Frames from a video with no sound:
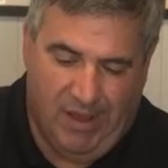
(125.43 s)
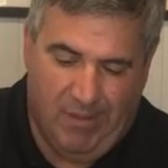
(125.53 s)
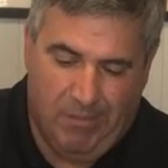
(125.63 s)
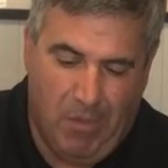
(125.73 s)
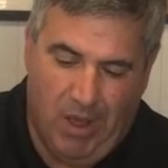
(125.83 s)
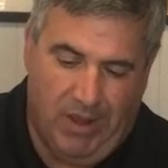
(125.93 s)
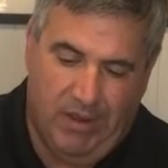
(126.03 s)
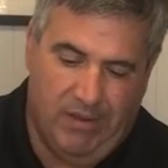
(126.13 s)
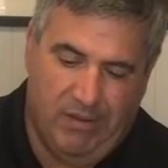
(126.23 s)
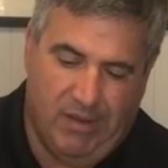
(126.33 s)
mud,
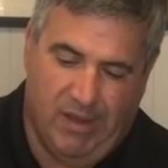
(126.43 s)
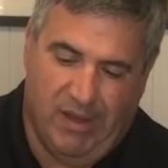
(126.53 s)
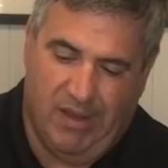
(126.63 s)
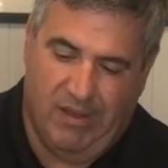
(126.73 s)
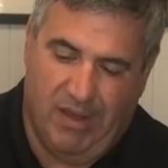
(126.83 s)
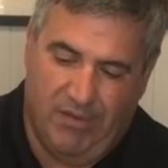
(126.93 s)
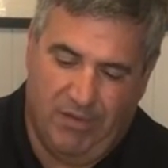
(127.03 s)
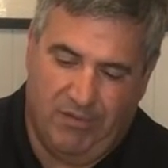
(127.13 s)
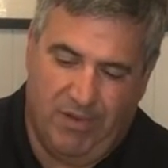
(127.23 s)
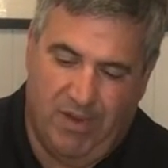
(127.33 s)

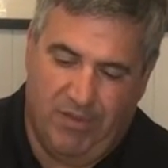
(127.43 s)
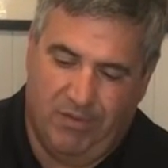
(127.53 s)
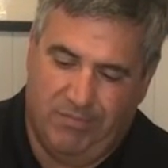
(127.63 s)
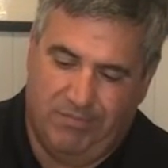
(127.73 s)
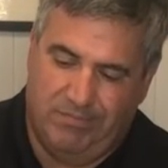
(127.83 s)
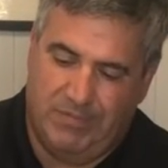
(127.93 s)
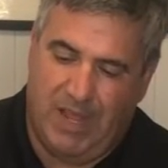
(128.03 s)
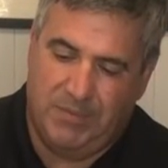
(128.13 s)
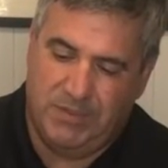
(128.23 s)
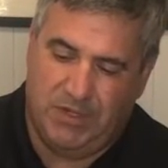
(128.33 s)
other
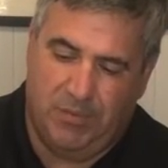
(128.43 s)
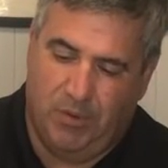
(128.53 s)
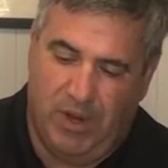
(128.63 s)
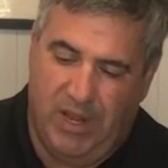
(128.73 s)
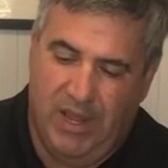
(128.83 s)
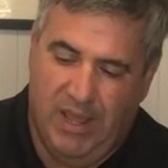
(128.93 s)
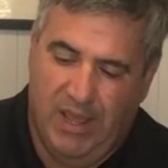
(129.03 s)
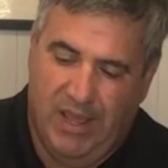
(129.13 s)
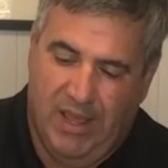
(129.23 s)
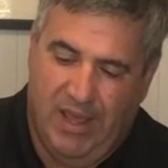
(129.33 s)
types of debris,
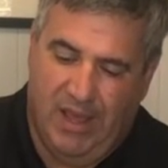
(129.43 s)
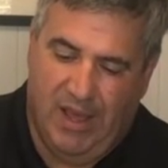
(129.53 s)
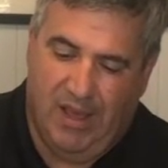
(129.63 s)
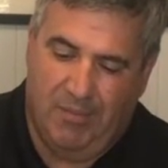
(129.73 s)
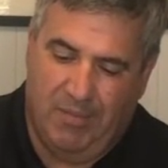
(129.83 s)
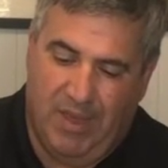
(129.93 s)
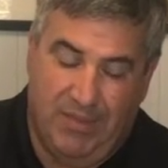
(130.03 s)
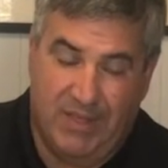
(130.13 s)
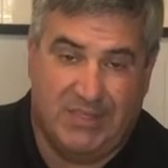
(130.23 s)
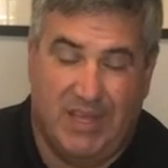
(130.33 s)

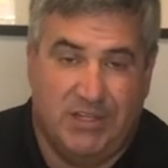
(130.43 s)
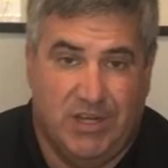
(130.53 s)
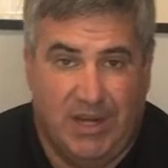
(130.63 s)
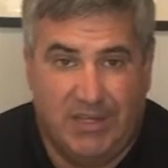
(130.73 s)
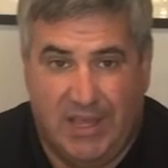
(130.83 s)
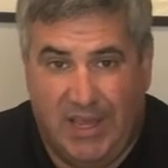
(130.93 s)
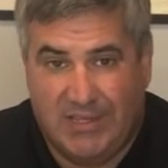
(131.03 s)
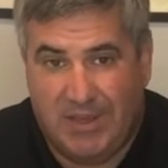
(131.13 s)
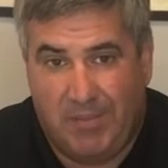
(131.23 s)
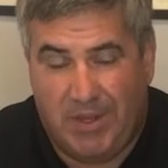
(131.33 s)
and this engine,
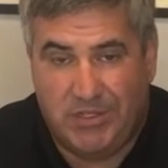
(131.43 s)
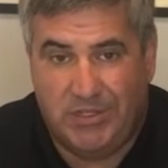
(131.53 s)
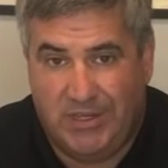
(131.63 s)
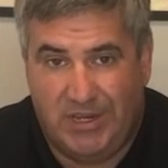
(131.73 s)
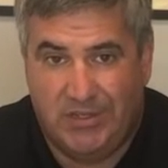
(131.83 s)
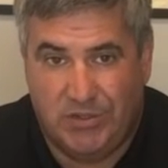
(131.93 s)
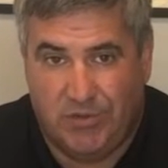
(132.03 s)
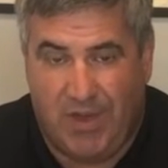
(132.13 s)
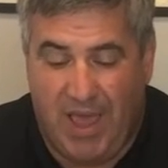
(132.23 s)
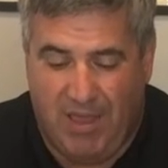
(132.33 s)
as I mentioned, didn't
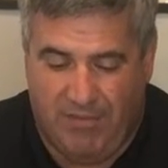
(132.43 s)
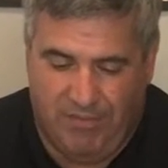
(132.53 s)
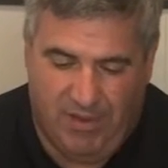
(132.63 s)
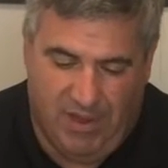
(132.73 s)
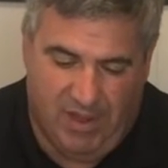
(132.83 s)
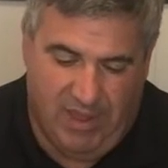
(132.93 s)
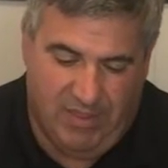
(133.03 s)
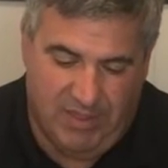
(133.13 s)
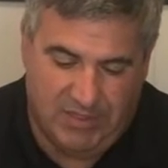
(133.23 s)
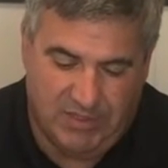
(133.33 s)
survive,
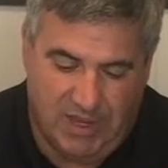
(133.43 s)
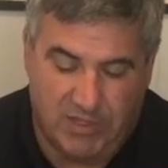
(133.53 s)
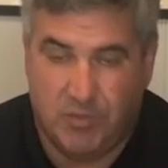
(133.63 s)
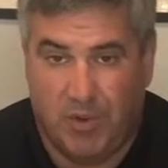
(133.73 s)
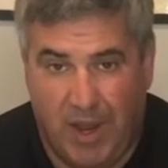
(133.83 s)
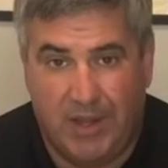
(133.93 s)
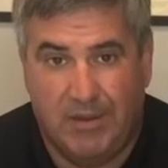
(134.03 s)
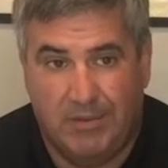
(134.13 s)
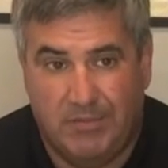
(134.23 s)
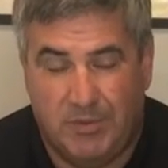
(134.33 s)
and this customer had
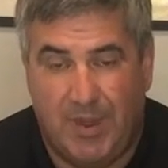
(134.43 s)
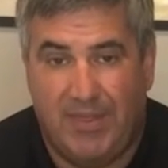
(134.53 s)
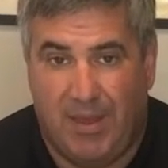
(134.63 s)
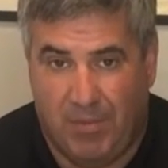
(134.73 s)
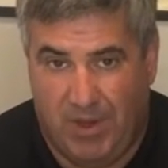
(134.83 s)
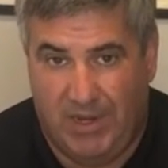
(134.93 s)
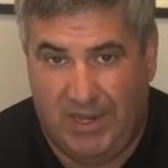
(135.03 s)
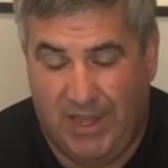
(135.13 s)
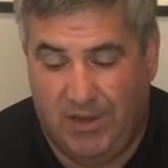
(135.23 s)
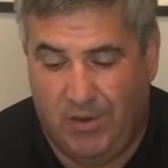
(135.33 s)
to spend that money to
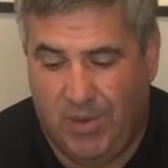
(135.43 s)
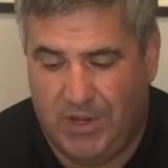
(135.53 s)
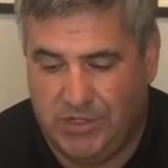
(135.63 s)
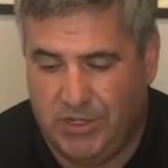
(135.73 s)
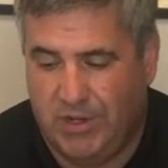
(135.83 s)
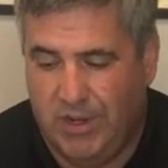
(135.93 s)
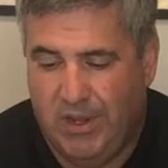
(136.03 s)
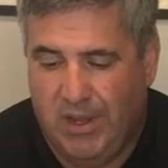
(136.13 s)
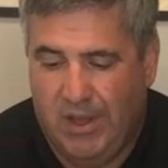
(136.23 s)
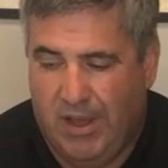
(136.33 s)
get a new engine.
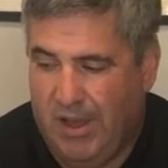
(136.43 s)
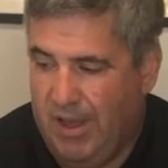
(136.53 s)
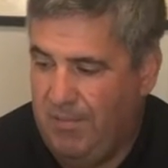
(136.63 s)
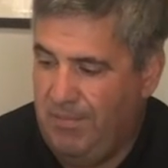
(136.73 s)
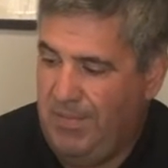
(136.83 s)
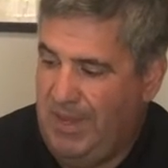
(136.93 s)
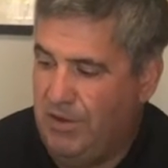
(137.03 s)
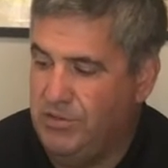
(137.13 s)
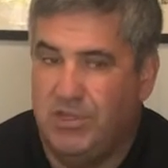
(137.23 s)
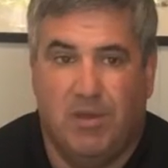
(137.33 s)

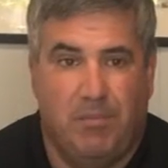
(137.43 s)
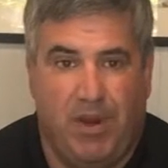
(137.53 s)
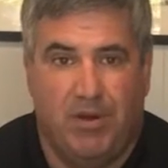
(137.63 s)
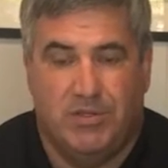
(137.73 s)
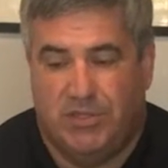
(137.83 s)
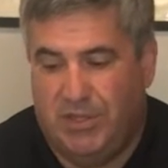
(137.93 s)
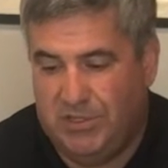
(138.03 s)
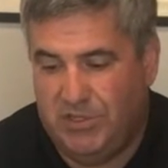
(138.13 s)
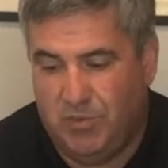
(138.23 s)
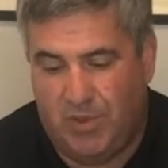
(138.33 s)
Here's the comparison.
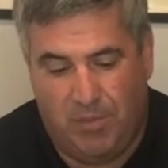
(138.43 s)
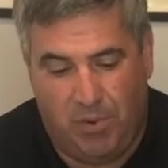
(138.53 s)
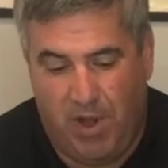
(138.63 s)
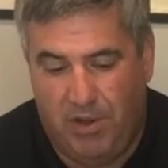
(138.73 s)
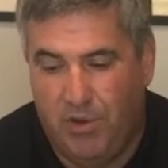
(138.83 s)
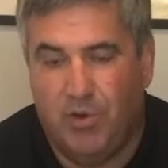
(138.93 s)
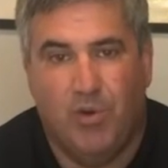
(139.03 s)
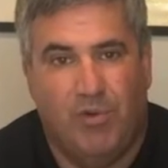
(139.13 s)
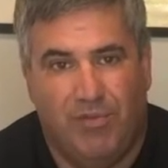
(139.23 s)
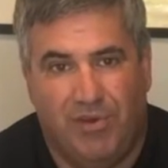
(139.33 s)
This is what the brand new
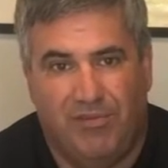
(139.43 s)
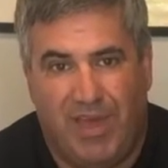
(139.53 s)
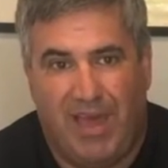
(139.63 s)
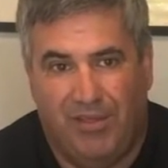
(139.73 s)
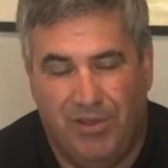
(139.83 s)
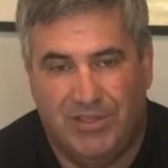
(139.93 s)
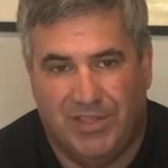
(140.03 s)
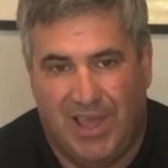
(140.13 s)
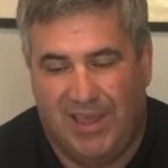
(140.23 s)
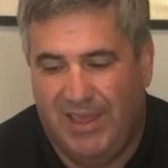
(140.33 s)
equivalent of that looks
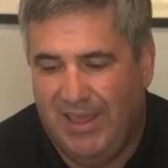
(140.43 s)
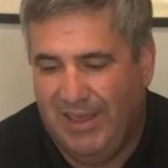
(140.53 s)
like.